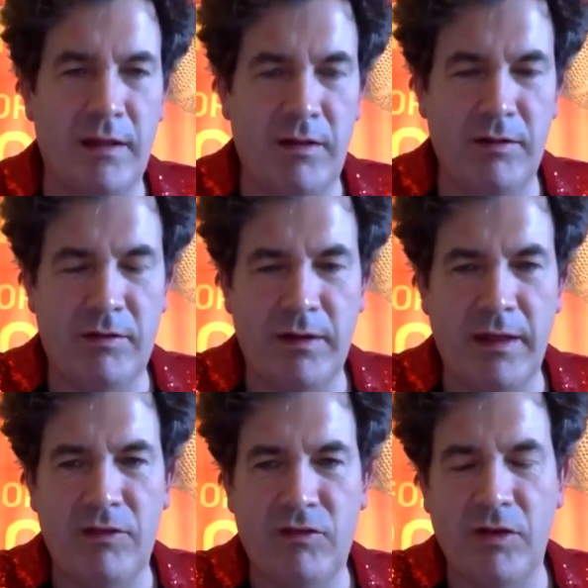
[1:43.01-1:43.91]
on
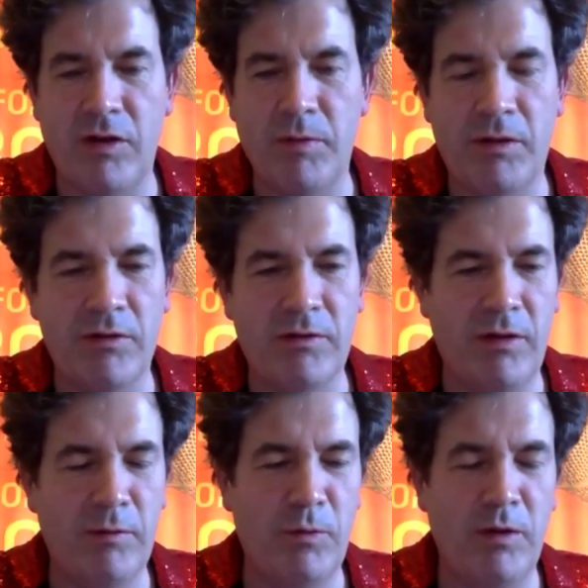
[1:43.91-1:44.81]
today's show, because
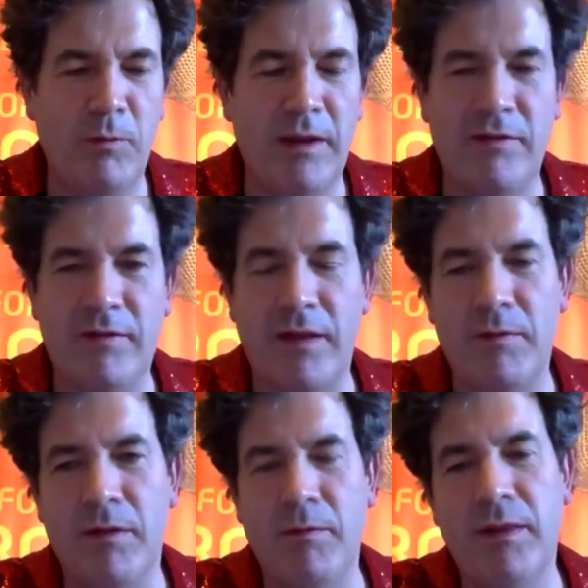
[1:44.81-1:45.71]
on
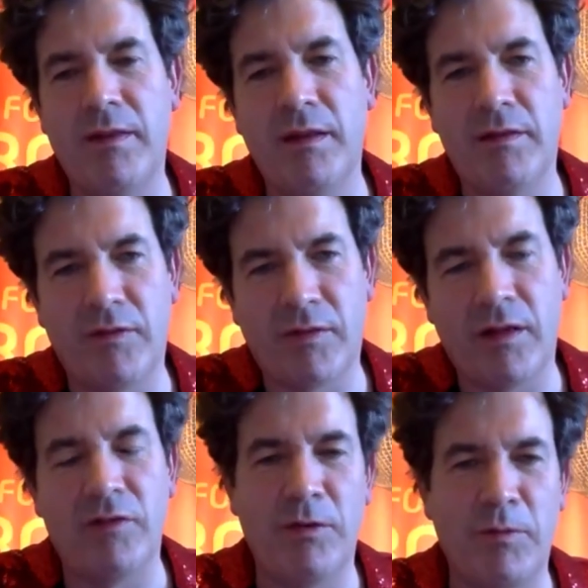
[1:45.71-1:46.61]
Wednesday we did a
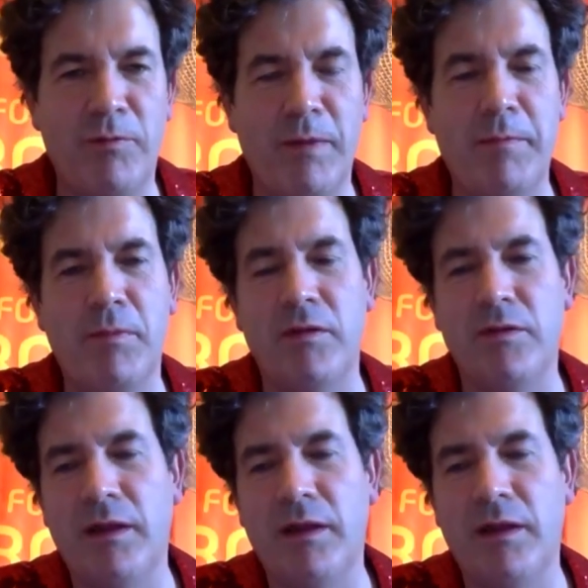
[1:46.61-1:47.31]
discussion with members,